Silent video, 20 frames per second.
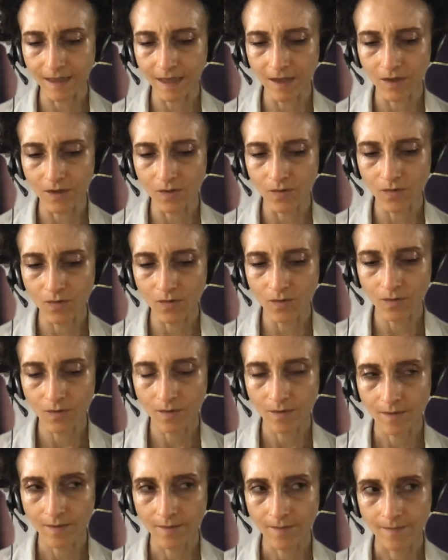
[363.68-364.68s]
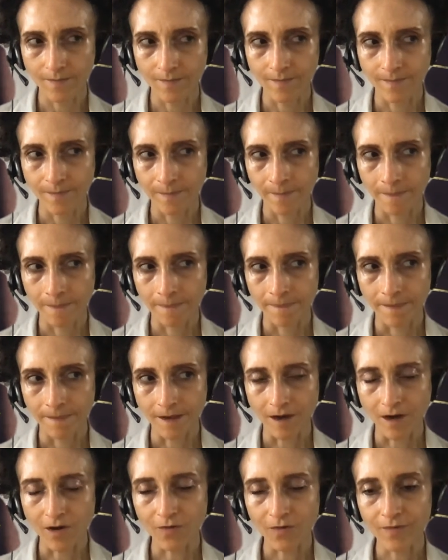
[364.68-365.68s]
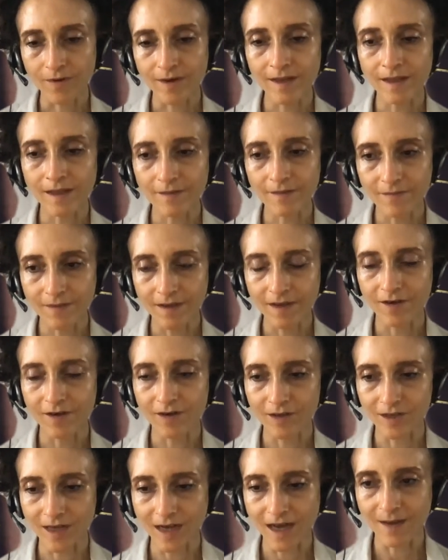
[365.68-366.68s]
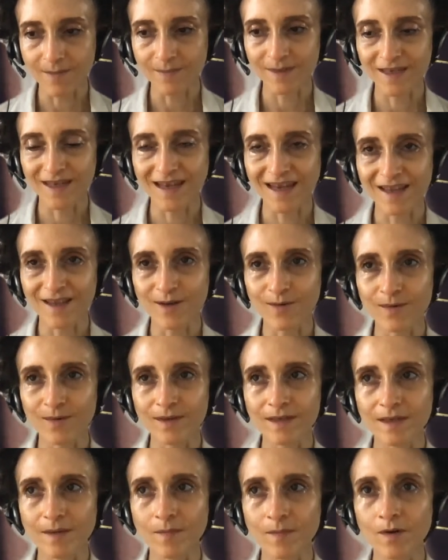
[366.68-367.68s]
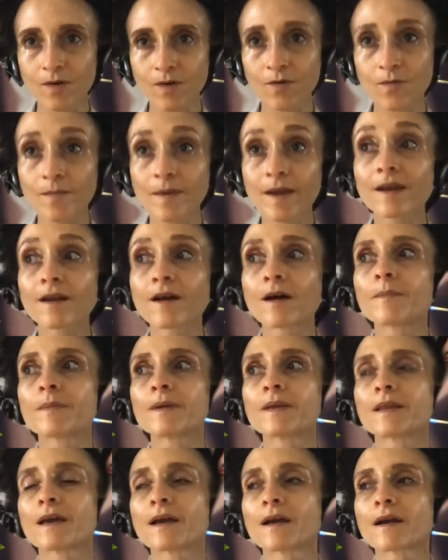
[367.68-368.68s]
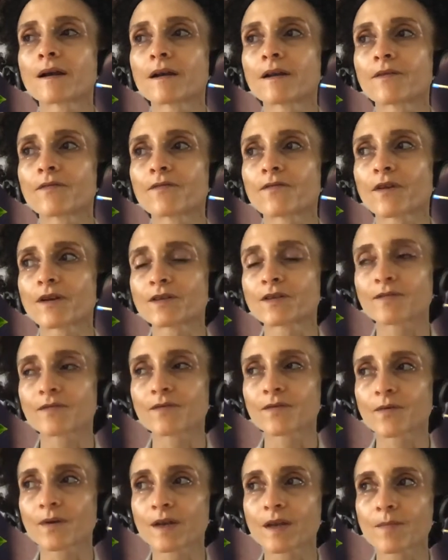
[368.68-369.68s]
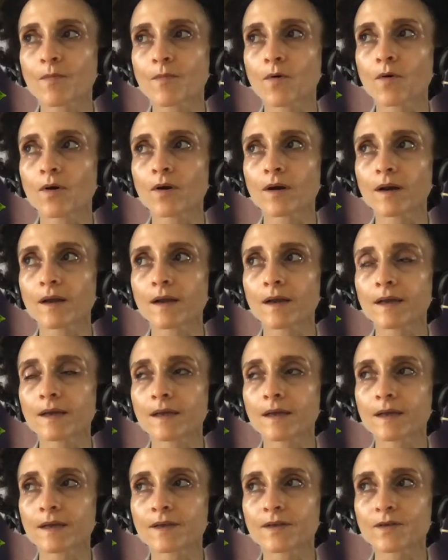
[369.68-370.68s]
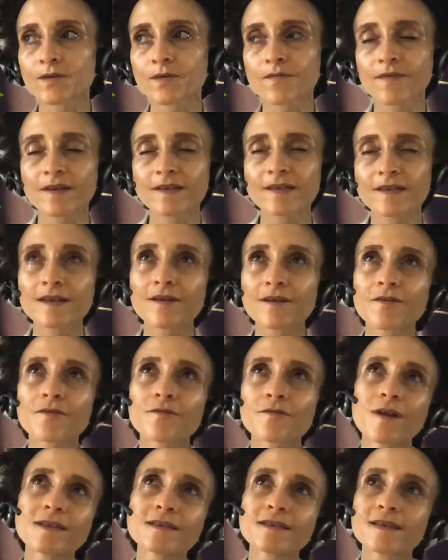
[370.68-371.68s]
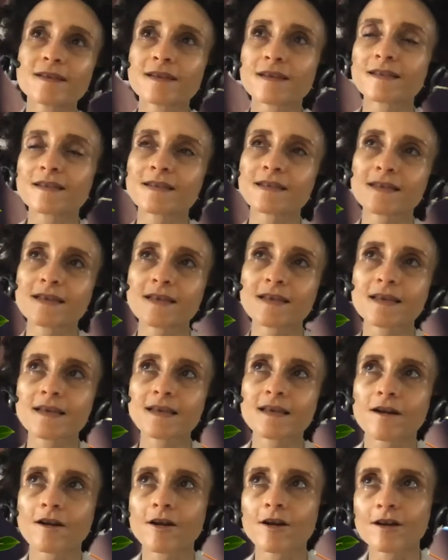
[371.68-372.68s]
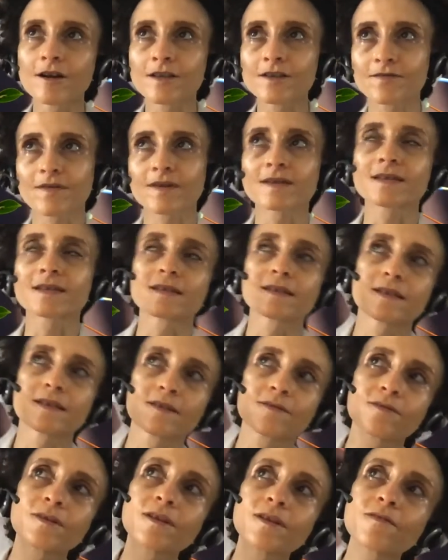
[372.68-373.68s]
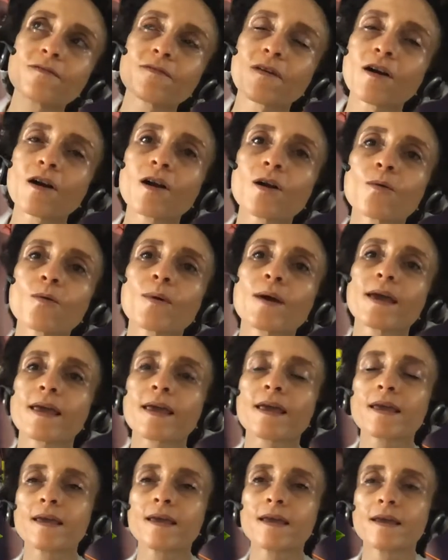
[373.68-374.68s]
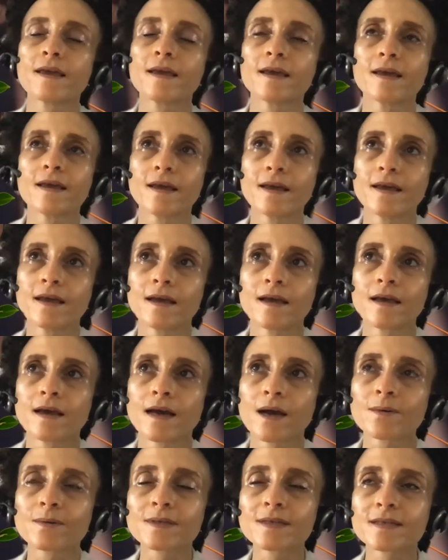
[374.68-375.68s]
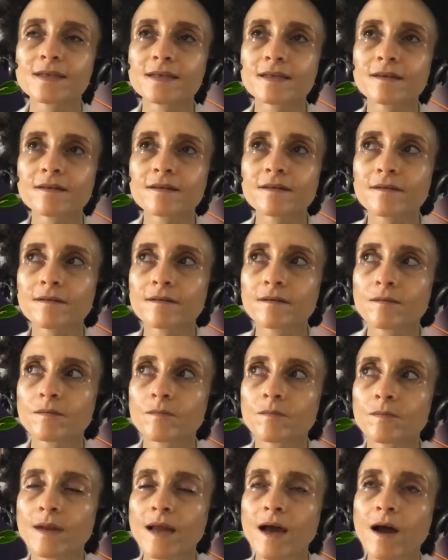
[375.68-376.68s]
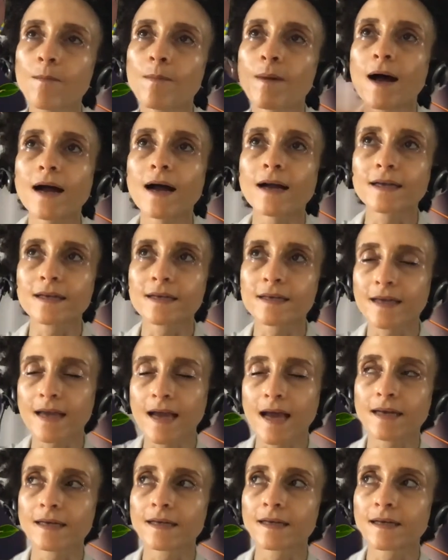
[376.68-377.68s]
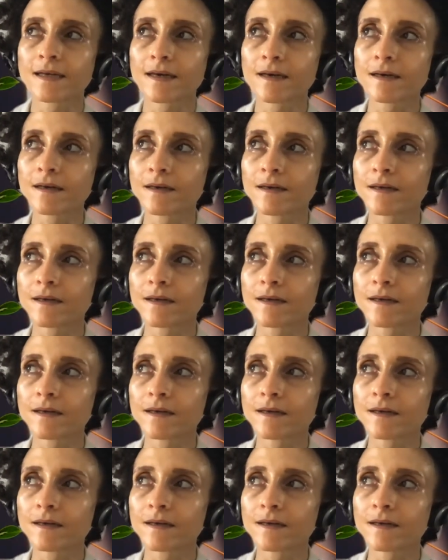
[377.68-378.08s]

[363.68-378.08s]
you are reliving your time together with someone who may not be there in front of you anymore. So if I did a residency, an artist residency really far away, I would still, now back in Canada,